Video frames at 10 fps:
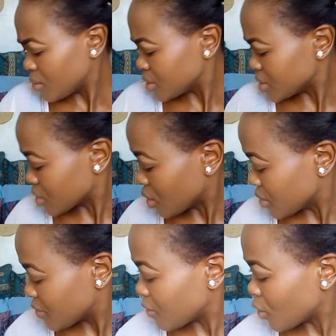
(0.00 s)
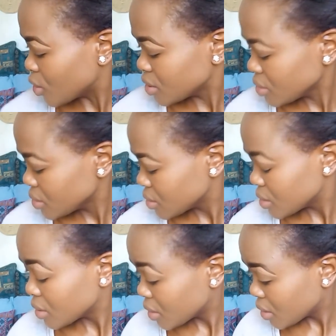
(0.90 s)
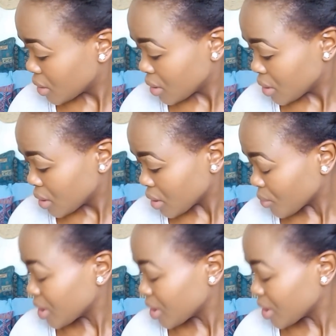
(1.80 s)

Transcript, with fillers: what's it called, Fawn, it